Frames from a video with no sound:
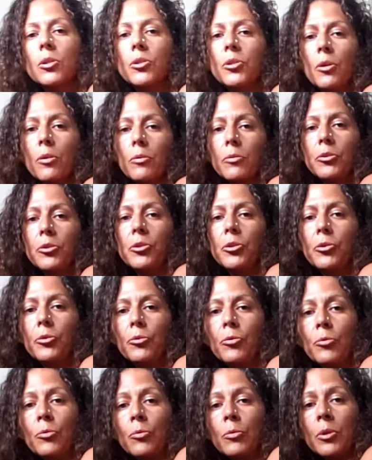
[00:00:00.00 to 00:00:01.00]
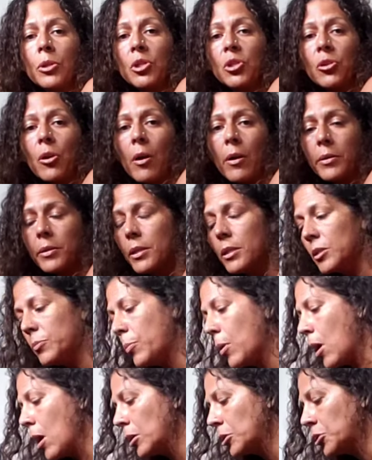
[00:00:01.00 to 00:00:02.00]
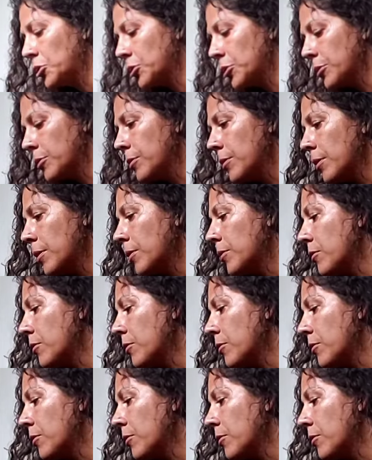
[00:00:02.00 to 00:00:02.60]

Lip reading: So to start this posture,